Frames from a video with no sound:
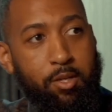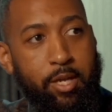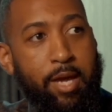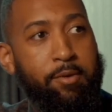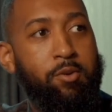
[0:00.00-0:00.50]

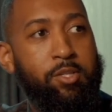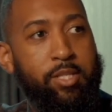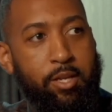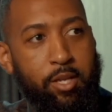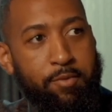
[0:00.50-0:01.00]
And I noticed
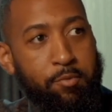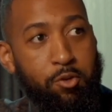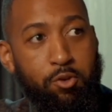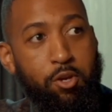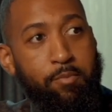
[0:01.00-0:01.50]
that even
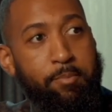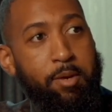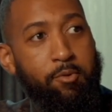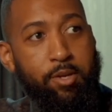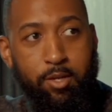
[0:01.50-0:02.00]
you're good at
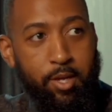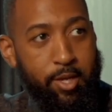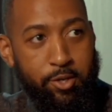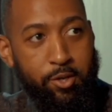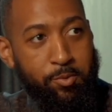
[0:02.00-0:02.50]
memory,
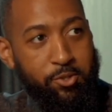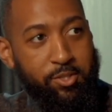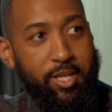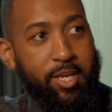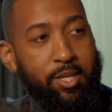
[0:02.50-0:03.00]
you know what you're
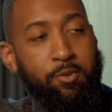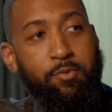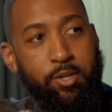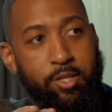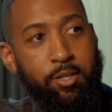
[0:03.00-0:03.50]
saying, you
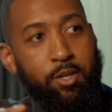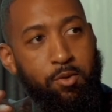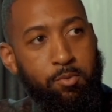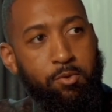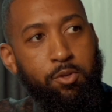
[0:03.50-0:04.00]

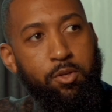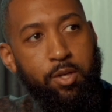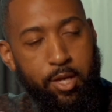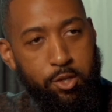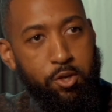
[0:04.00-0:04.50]

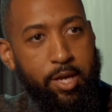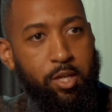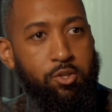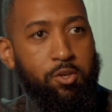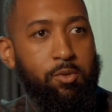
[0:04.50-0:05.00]
know how to
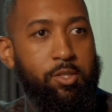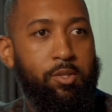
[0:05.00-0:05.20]
control it.